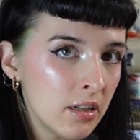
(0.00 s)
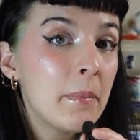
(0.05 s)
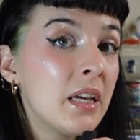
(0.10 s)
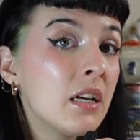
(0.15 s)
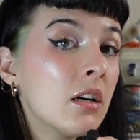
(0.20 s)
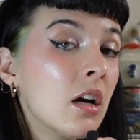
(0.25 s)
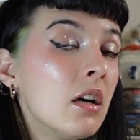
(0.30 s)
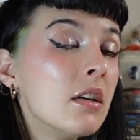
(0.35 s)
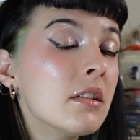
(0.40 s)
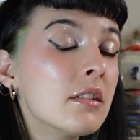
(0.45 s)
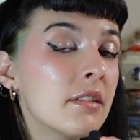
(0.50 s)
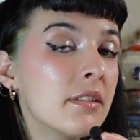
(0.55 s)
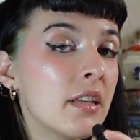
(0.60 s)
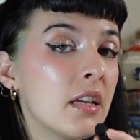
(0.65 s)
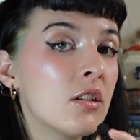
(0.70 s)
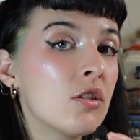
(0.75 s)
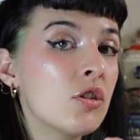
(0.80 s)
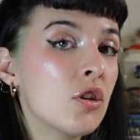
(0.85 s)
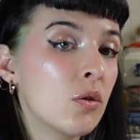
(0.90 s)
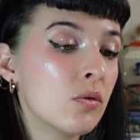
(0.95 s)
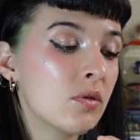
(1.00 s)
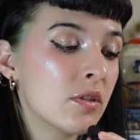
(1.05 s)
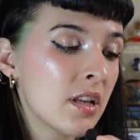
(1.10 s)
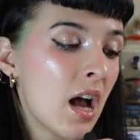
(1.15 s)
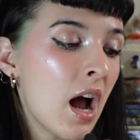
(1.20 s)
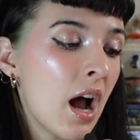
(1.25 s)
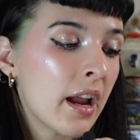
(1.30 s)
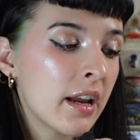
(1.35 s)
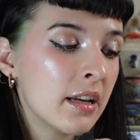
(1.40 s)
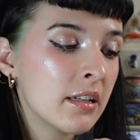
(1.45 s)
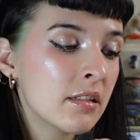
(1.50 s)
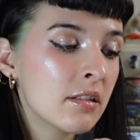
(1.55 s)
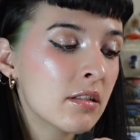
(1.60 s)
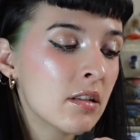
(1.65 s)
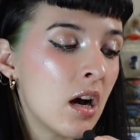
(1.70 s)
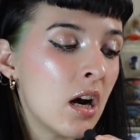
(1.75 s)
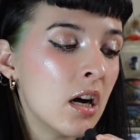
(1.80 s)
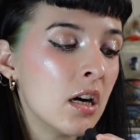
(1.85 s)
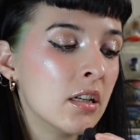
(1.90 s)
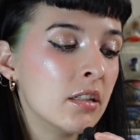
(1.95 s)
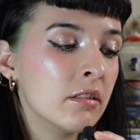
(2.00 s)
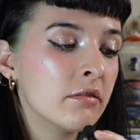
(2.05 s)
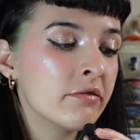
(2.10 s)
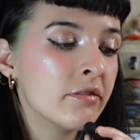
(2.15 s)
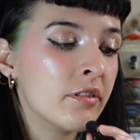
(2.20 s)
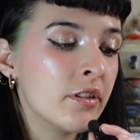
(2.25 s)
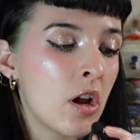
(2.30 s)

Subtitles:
because they show signs of